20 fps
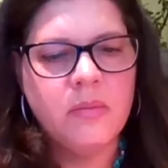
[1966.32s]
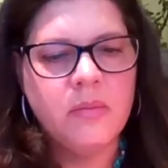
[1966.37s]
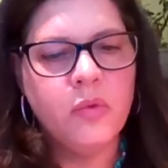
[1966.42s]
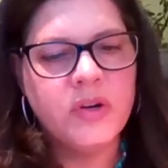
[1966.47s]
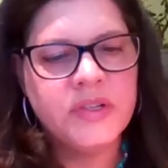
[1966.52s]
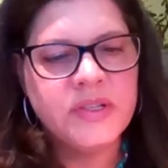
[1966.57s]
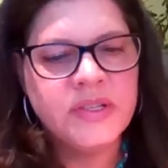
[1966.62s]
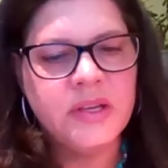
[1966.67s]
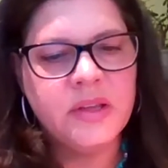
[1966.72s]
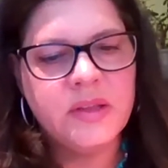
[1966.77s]
we're
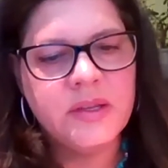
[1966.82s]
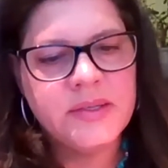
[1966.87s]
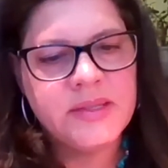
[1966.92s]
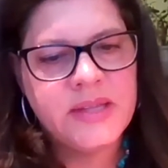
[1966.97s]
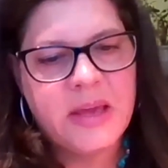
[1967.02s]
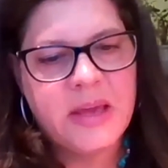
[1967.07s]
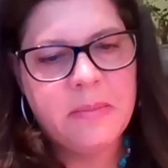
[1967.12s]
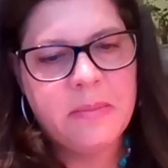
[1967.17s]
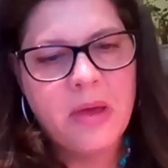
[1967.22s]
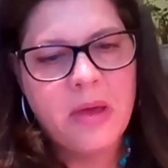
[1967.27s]
seeing the
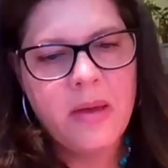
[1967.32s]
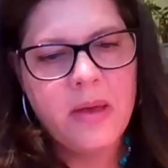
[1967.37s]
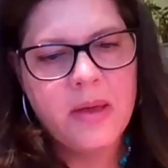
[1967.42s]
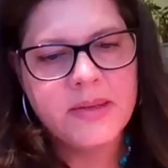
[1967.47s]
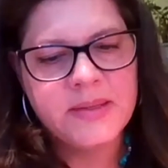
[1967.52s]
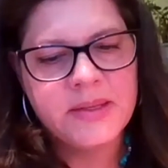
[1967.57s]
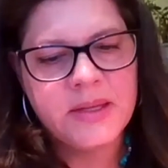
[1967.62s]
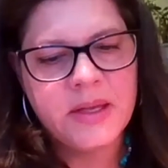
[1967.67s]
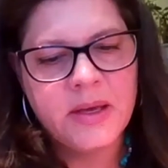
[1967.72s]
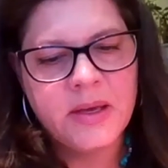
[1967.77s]
same
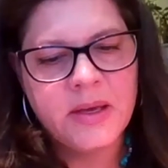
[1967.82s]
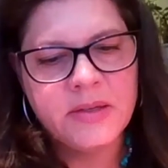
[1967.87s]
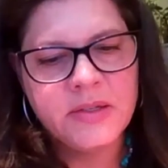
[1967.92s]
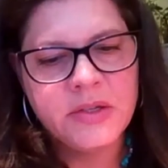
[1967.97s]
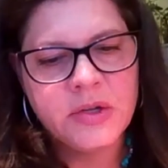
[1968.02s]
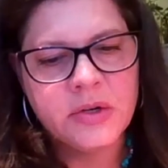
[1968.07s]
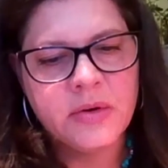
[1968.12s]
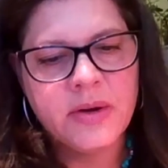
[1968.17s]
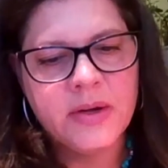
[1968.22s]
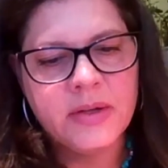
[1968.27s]

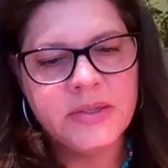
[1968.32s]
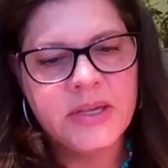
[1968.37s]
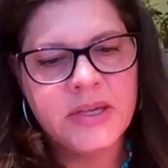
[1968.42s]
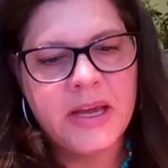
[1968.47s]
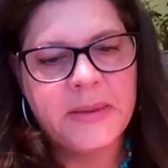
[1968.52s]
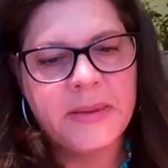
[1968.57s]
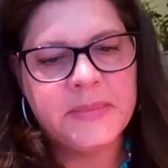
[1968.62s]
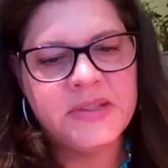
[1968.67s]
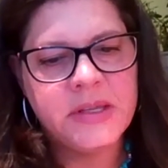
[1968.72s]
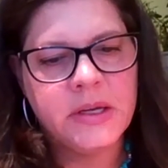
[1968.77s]
turnaround
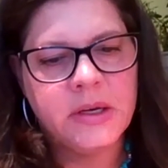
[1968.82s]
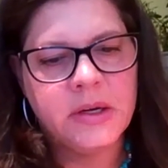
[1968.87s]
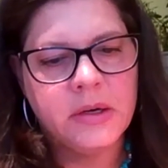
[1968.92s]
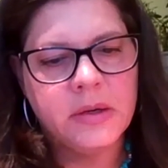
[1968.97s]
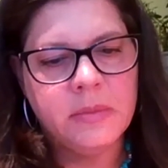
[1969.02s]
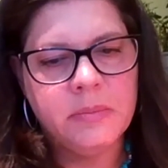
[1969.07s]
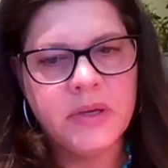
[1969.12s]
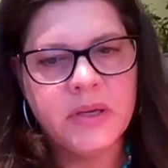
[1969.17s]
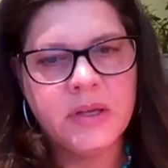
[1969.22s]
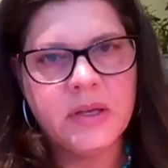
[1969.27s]
times here
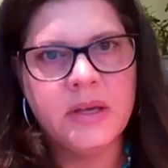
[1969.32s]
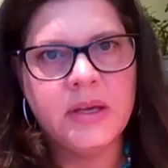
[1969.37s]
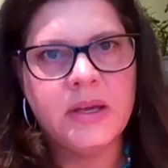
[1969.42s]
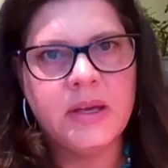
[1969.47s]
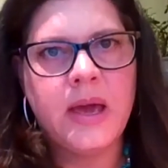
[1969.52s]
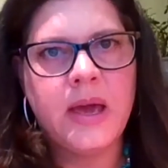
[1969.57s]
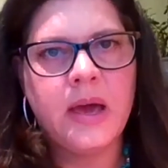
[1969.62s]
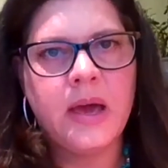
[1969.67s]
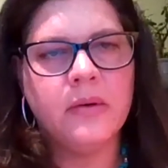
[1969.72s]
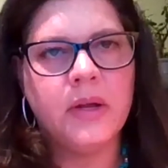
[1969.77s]
in Pitkin
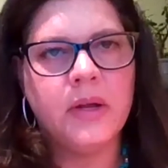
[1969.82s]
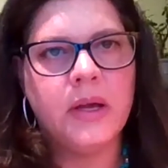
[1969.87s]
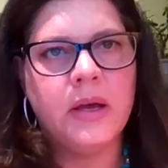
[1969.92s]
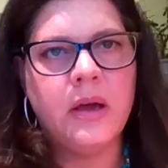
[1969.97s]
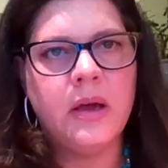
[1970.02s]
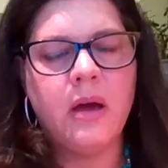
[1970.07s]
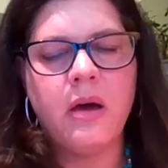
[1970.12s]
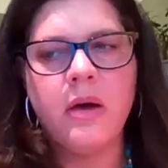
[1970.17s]
County.